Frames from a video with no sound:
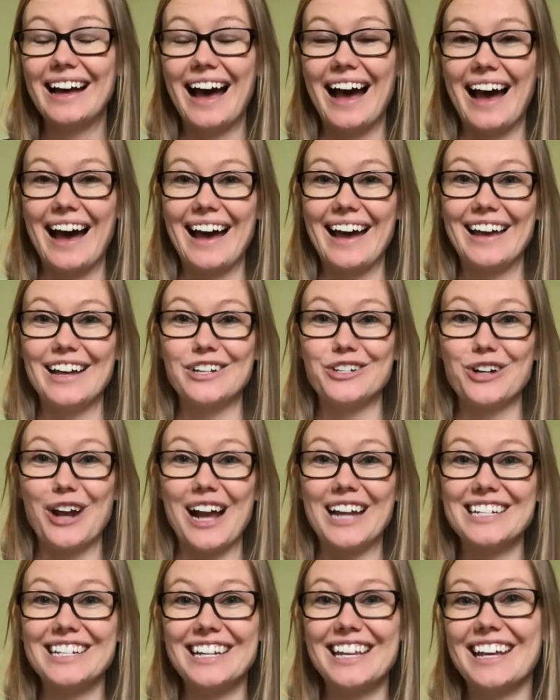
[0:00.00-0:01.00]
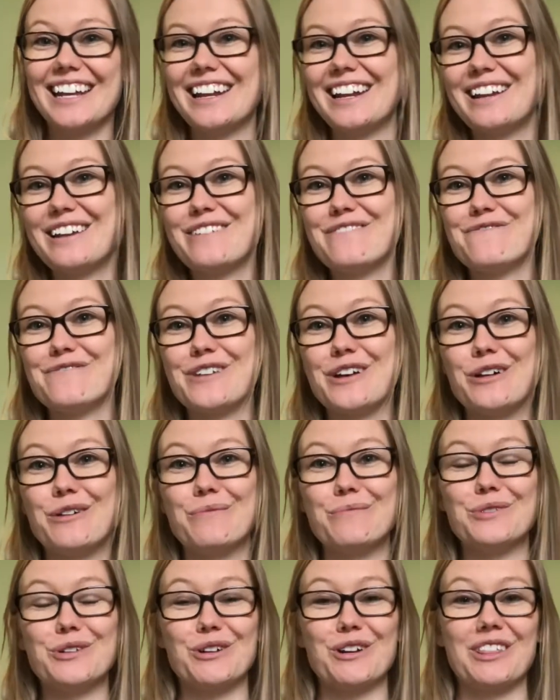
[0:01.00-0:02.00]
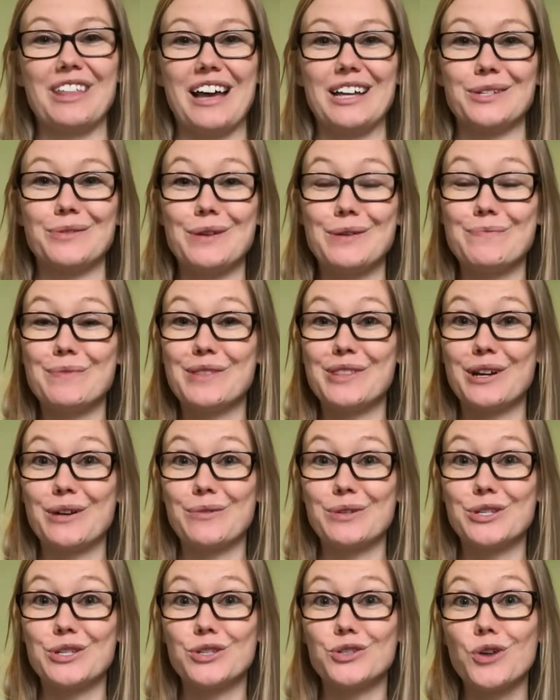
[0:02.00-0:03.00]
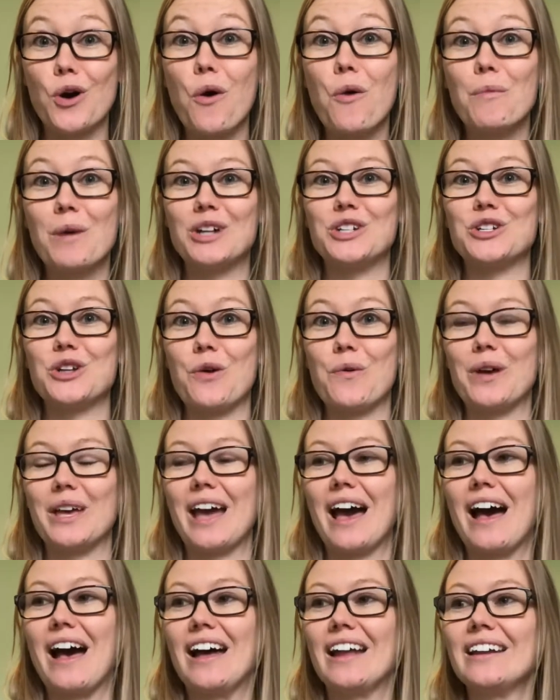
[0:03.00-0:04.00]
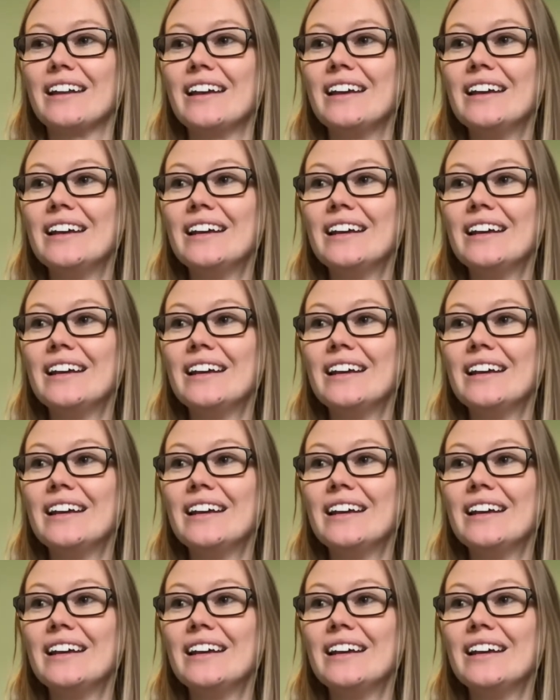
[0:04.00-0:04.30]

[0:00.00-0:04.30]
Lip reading: I tried to get in and film during last week, but there was so much going on,